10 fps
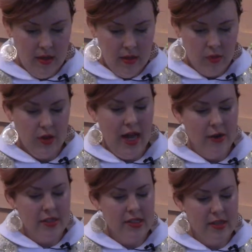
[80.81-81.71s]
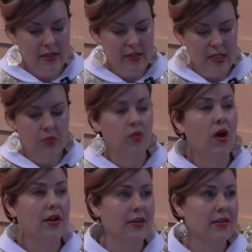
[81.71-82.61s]
Put out into the deep
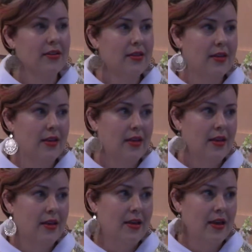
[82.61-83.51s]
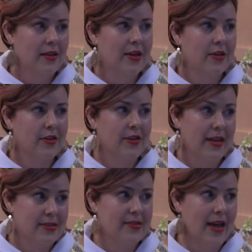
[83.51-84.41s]
water and let your
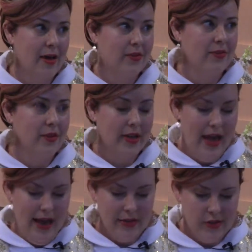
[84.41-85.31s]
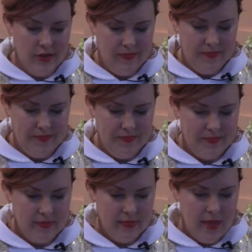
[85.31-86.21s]
nets down for a catch."
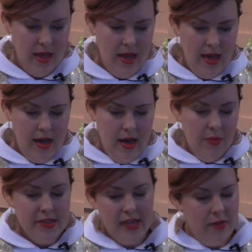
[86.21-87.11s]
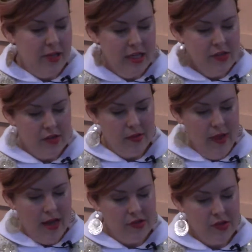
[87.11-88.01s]
But Simon answered,
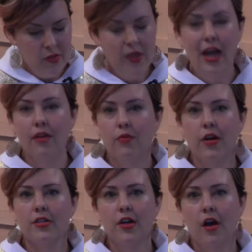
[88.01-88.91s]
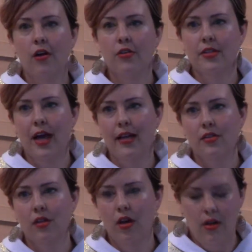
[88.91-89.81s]
"Master, we have worked all
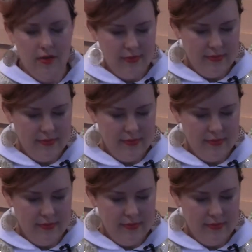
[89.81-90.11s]
night long,